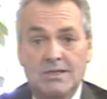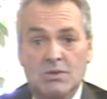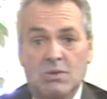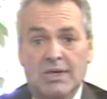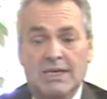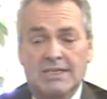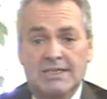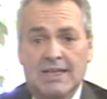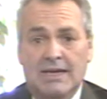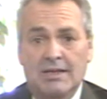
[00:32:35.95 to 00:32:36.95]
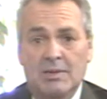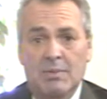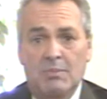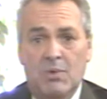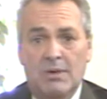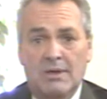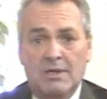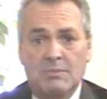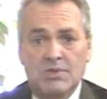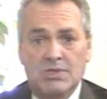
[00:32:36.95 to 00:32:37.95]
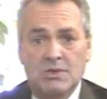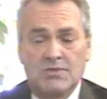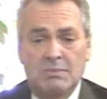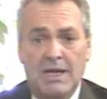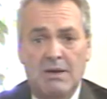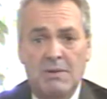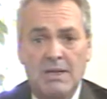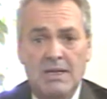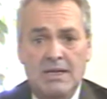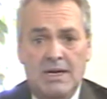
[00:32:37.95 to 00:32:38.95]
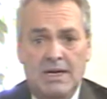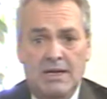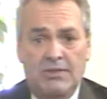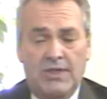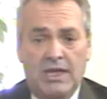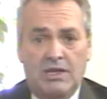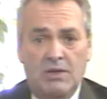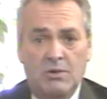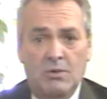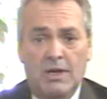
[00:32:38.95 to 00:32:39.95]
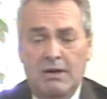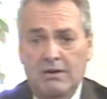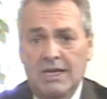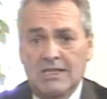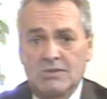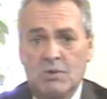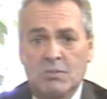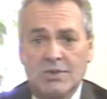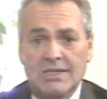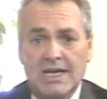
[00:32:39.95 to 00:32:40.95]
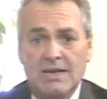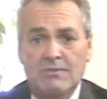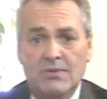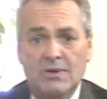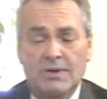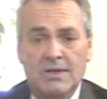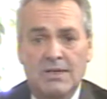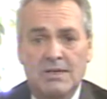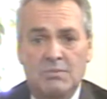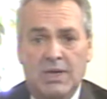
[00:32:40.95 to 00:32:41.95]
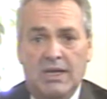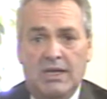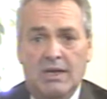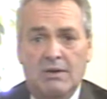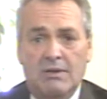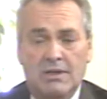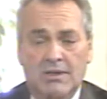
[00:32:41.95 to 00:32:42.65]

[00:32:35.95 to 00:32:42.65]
So we'll get into that a little bit more in a couple shows from now. I thank you and our guests one more time for being here